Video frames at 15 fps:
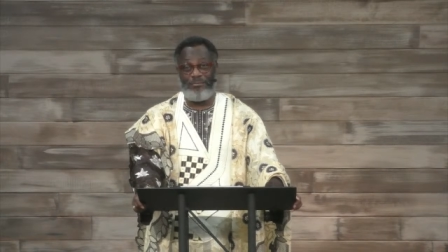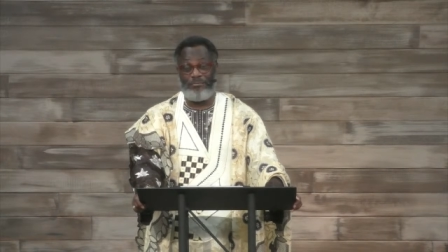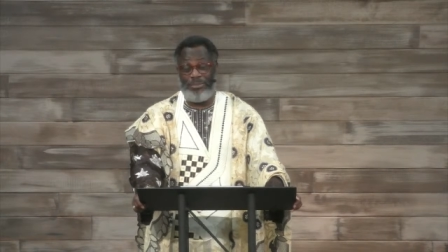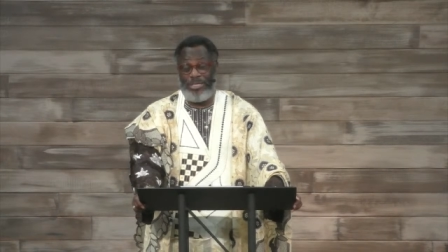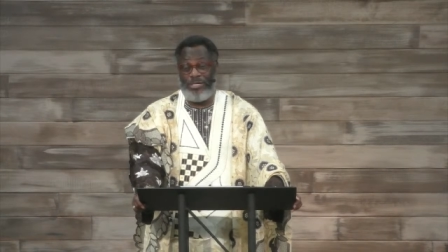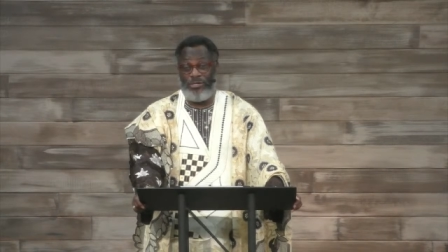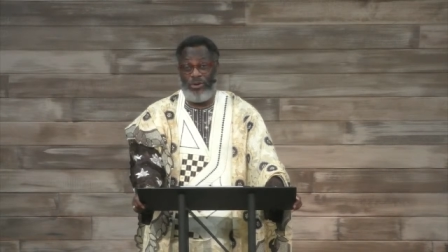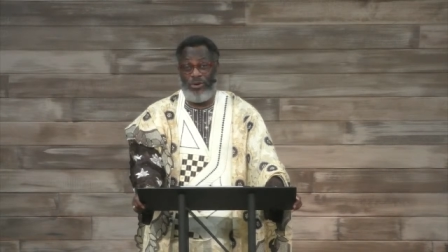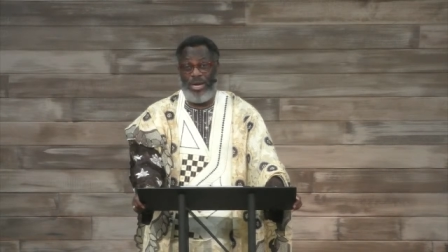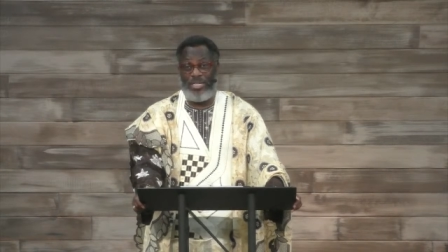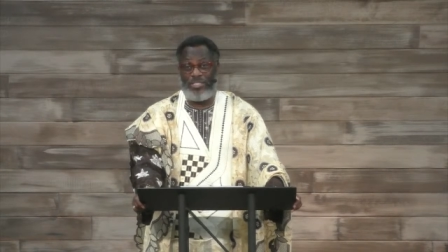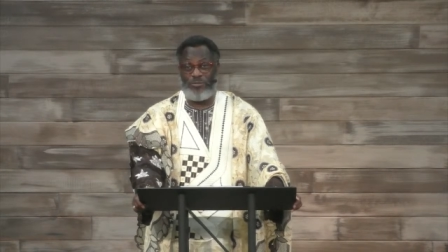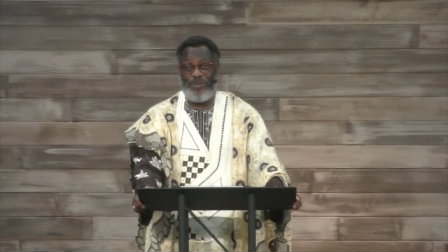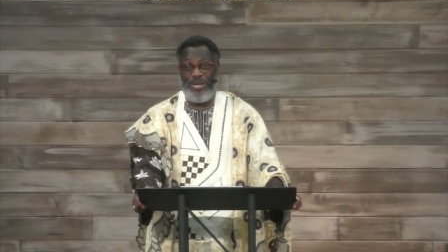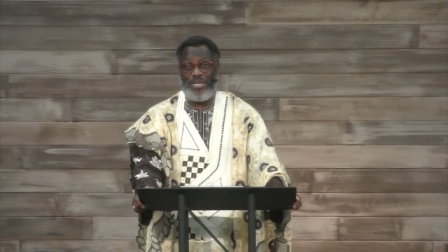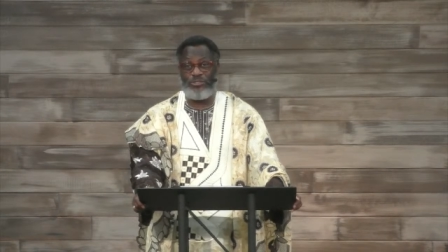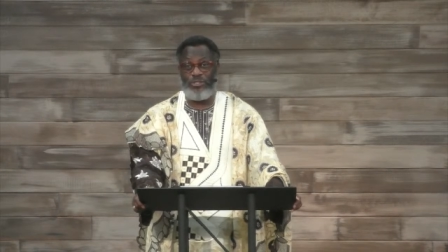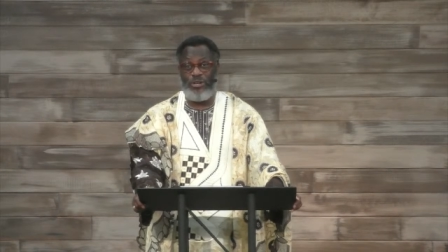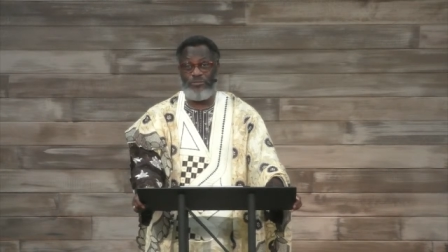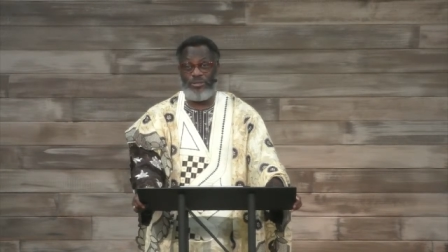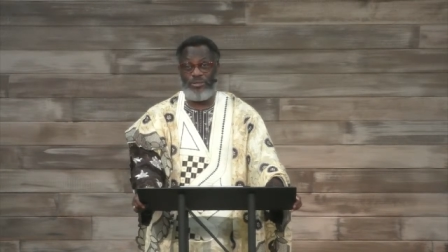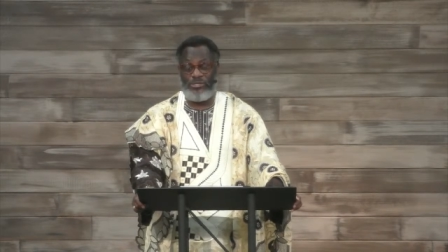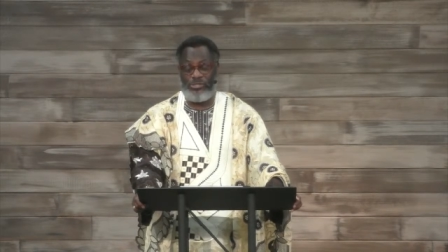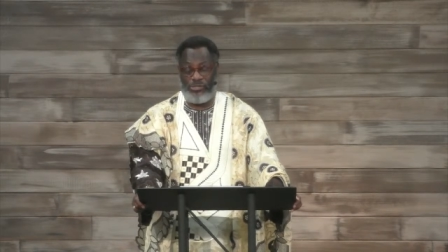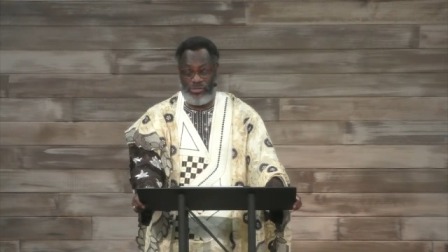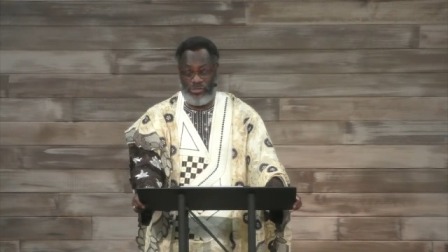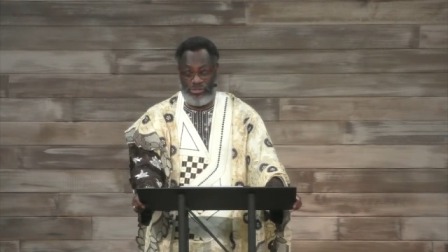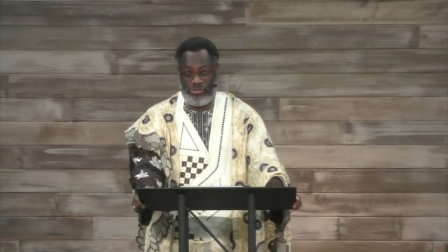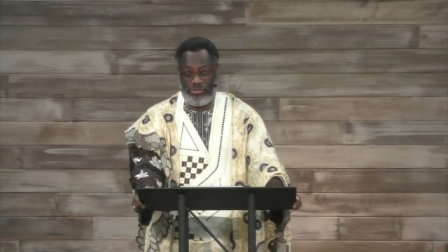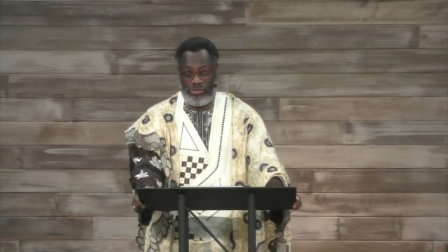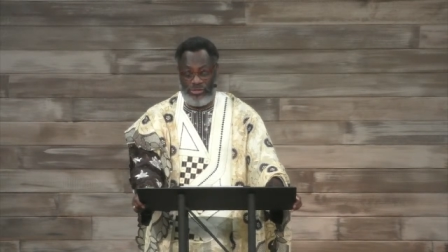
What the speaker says: But as part of this